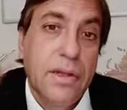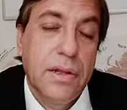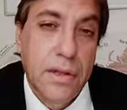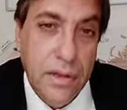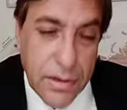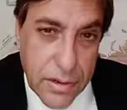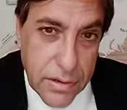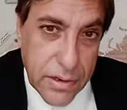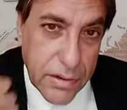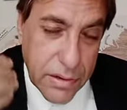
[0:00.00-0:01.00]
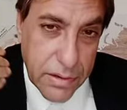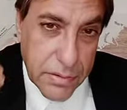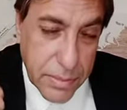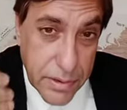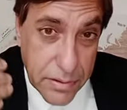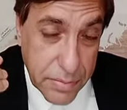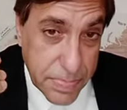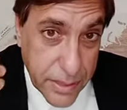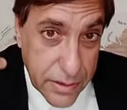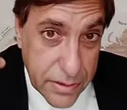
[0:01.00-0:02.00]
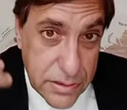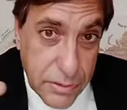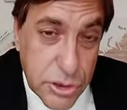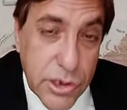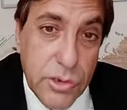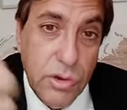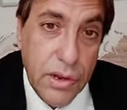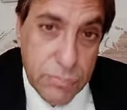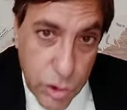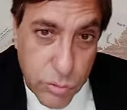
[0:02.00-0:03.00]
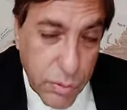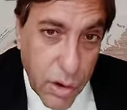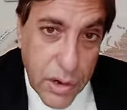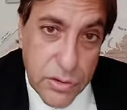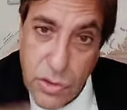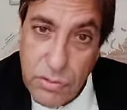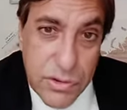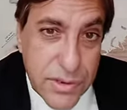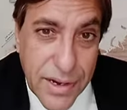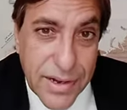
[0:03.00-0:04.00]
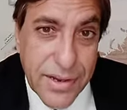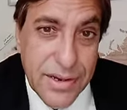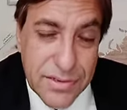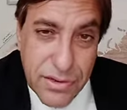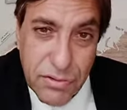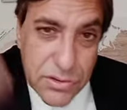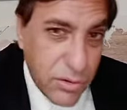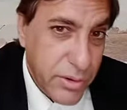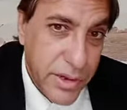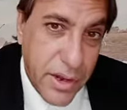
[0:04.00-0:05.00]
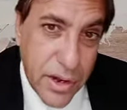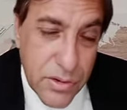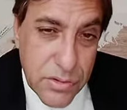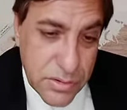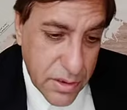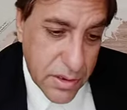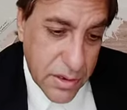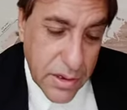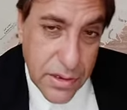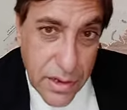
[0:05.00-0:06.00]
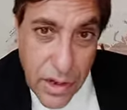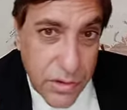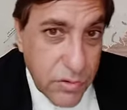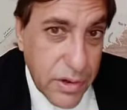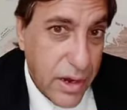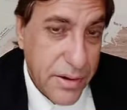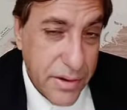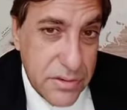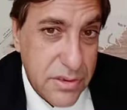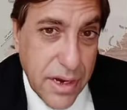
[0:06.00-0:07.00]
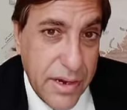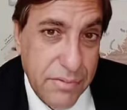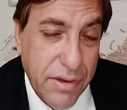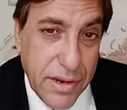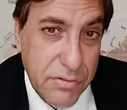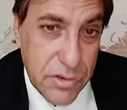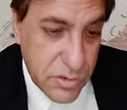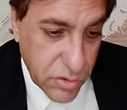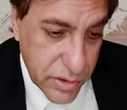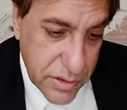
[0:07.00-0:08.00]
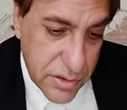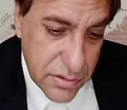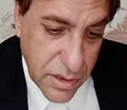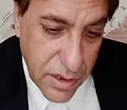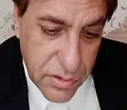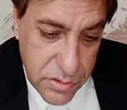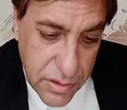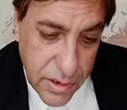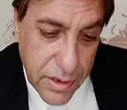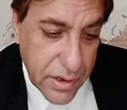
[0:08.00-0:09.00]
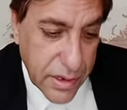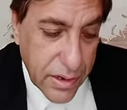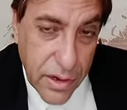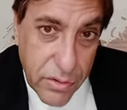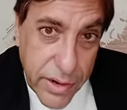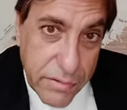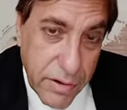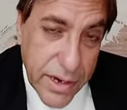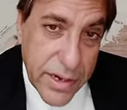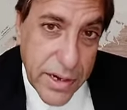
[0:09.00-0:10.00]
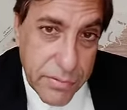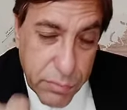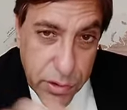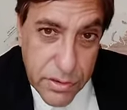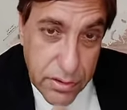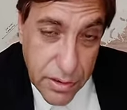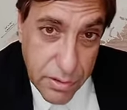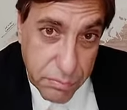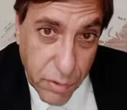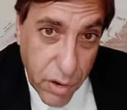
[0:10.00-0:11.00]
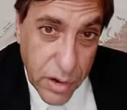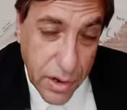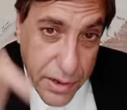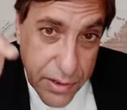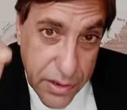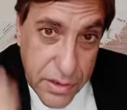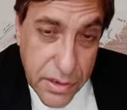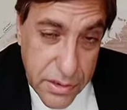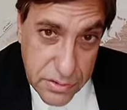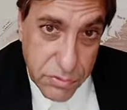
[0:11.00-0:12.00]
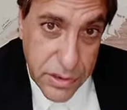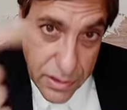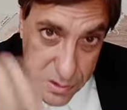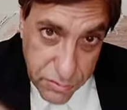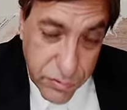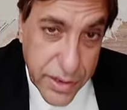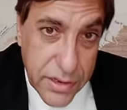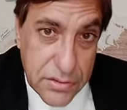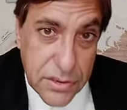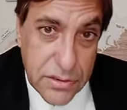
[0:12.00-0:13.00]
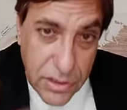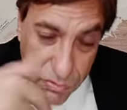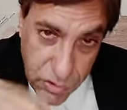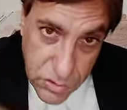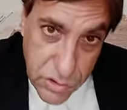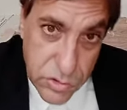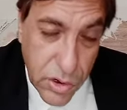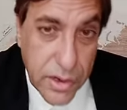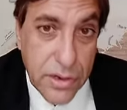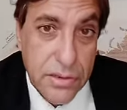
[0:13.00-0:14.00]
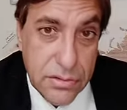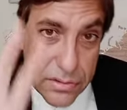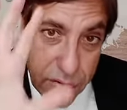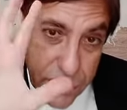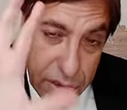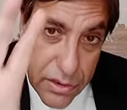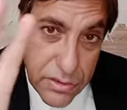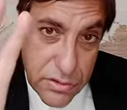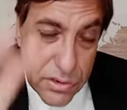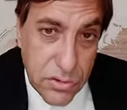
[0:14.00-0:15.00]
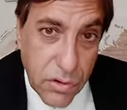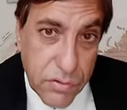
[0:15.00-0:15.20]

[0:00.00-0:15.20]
uh, the deception to come through Paul. So he was telling us, he was throwing clues. Now you will understand why he was throwing these clues, including why did he put uh, Paul under curse with other Pharisees. He was also under the seven curses of